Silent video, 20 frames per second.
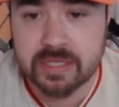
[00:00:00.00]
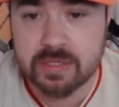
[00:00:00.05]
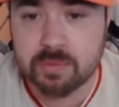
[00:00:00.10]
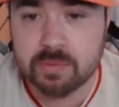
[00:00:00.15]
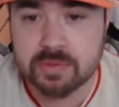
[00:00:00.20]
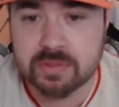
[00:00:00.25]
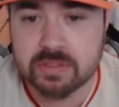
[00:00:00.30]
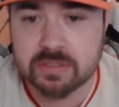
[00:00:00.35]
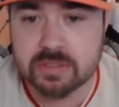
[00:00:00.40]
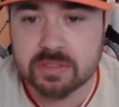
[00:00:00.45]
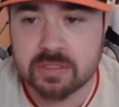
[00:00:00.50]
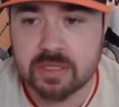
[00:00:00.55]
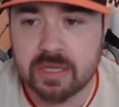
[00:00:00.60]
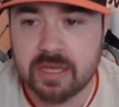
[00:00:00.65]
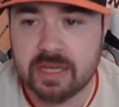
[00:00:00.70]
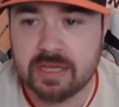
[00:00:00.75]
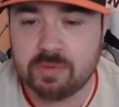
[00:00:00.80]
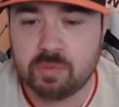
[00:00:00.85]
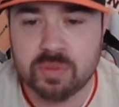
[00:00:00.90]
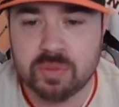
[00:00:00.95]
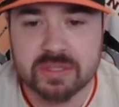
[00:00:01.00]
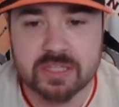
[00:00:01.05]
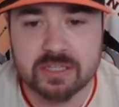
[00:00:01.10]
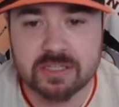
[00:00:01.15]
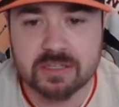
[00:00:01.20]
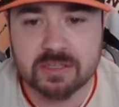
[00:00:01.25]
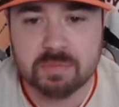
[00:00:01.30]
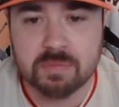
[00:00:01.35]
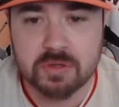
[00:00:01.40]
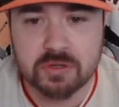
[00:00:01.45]
He went
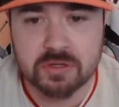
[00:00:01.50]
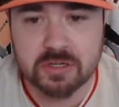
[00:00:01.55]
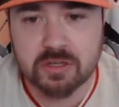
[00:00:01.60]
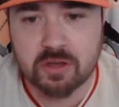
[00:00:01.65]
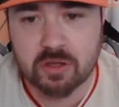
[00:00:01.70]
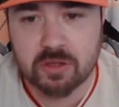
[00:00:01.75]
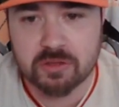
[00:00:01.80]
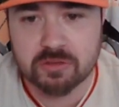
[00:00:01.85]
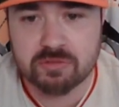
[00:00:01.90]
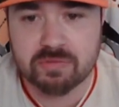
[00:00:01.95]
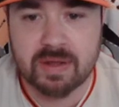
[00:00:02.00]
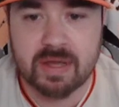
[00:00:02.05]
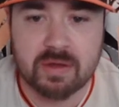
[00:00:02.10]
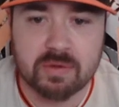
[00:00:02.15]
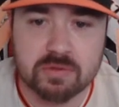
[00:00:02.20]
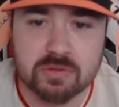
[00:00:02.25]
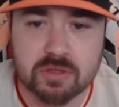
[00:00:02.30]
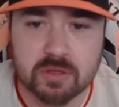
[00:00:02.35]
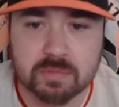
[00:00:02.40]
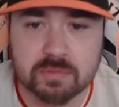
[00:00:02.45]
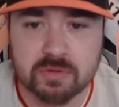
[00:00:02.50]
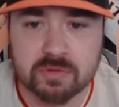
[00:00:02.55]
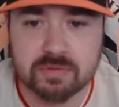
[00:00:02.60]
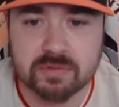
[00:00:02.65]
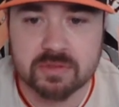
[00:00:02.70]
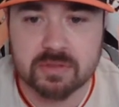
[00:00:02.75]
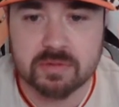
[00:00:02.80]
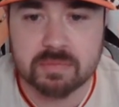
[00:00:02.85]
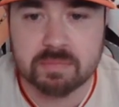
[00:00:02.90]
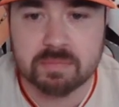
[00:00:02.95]
the community college route, jumped
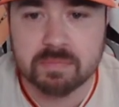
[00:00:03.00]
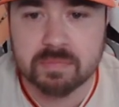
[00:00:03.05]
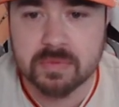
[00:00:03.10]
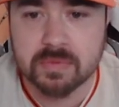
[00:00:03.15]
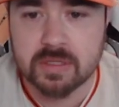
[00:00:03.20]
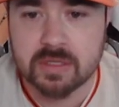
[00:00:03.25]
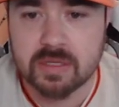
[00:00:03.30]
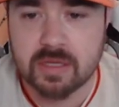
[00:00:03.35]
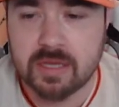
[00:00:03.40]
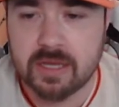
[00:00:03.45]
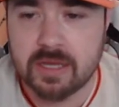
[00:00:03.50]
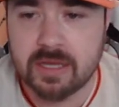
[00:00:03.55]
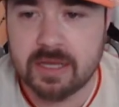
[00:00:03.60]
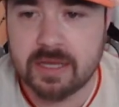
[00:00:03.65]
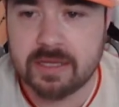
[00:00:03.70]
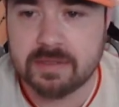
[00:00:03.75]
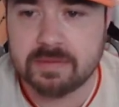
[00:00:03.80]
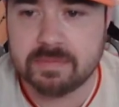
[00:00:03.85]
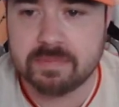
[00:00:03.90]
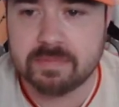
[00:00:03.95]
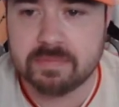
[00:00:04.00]
over to the uh,